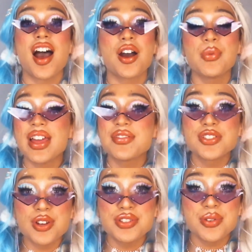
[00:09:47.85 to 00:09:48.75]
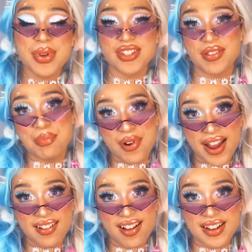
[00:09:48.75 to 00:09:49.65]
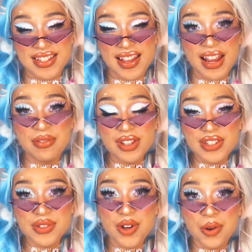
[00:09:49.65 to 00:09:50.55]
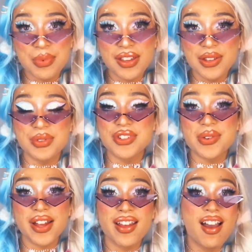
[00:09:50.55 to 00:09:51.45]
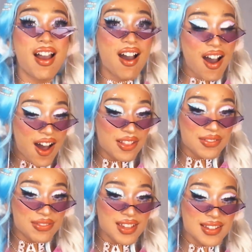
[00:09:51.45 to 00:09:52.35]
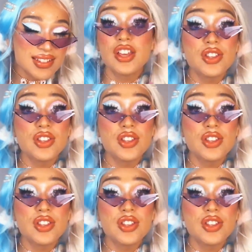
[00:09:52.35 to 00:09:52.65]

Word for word: We have so much Pride content. I really do hope that you enjoy all of this.